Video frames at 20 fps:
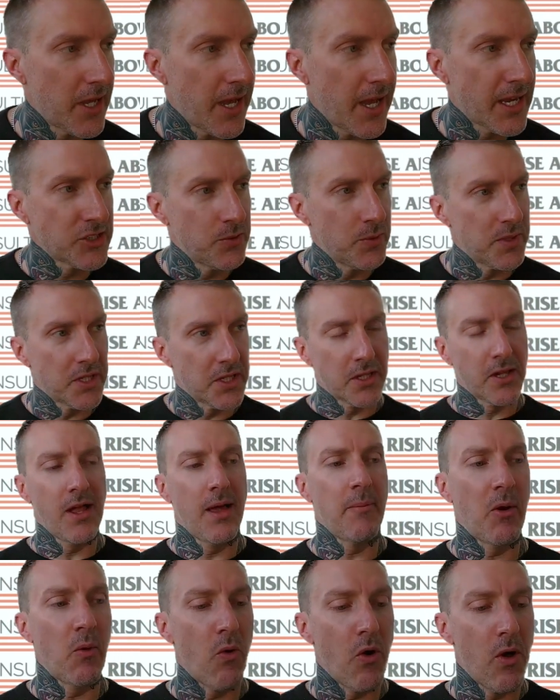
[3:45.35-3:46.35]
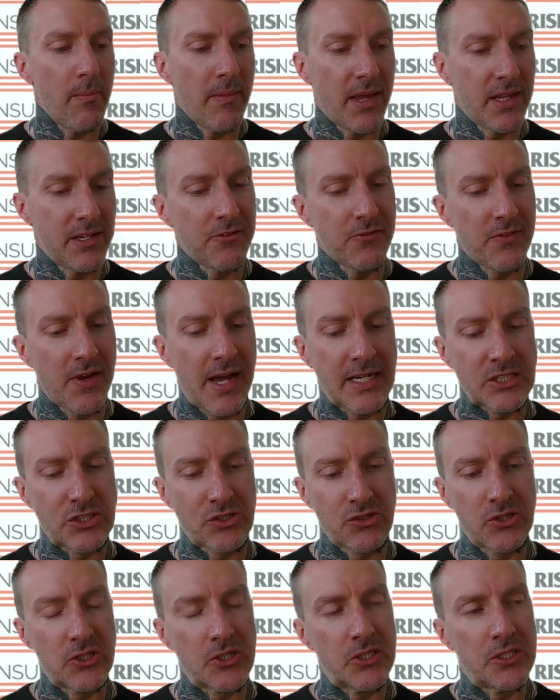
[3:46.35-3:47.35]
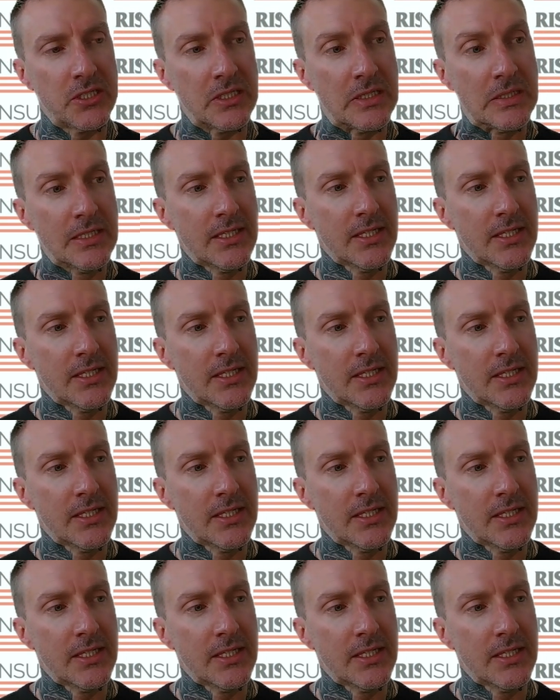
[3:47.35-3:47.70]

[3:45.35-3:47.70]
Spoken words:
actually with a climbing wall manufacturer, and